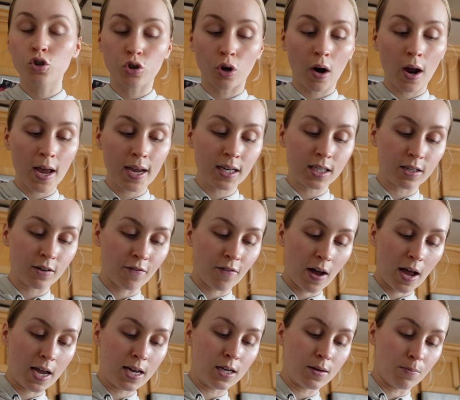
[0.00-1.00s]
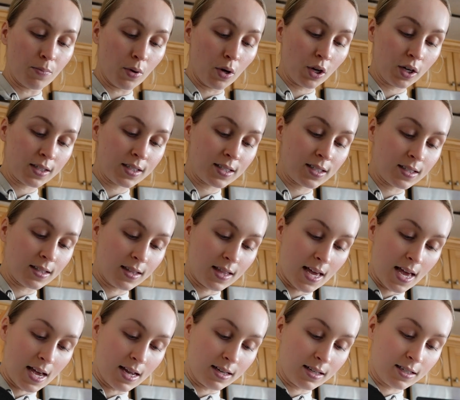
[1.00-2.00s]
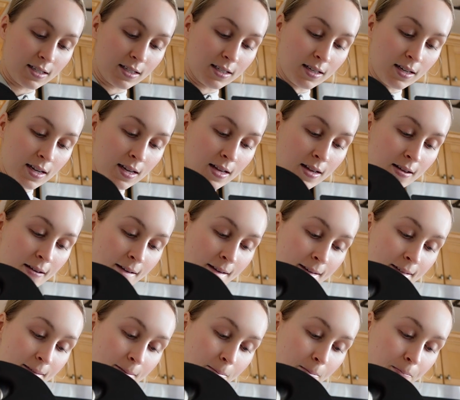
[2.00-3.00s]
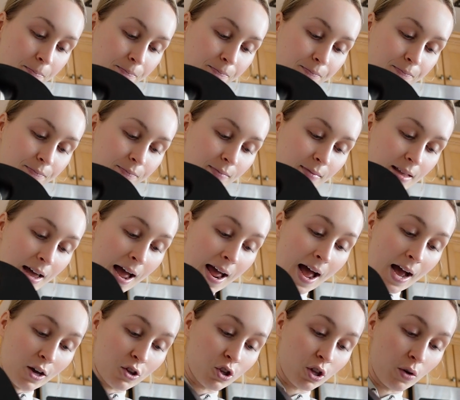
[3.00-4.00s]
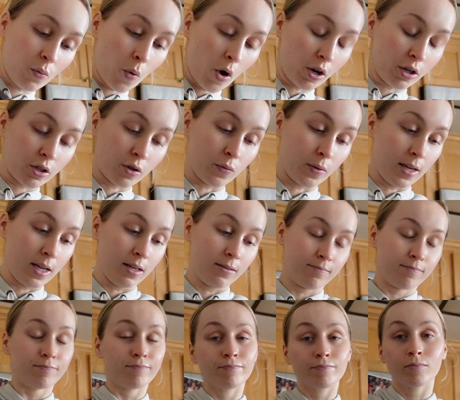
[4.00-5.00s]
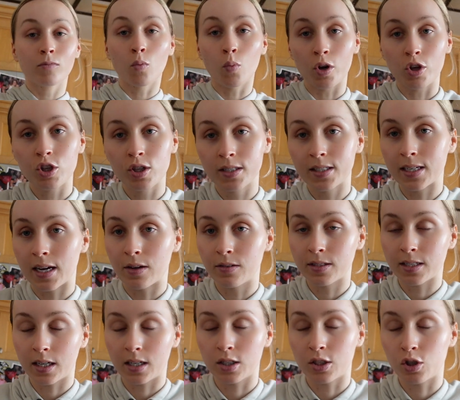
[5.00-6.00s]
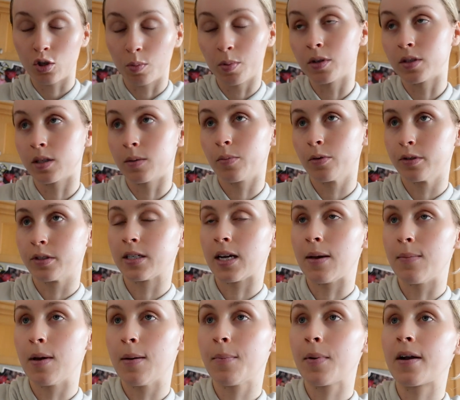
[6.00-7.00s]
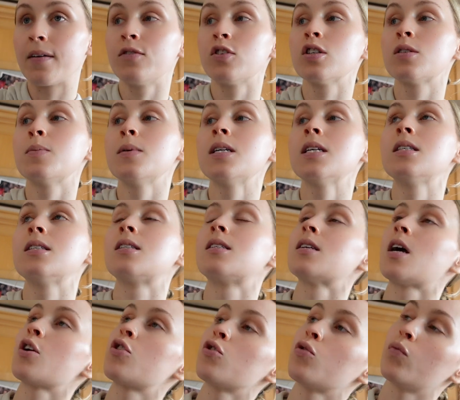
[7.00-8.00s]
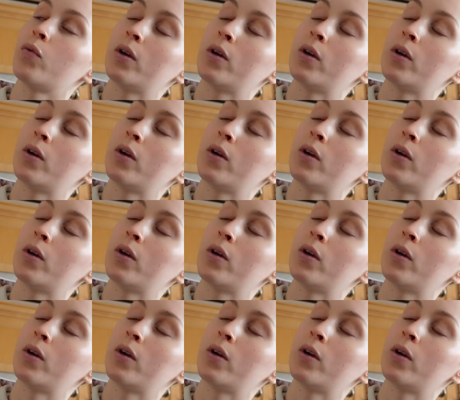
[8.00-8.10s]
trying to find books that I actually want to read, which sounds like a super simple statement, but I've just been in such a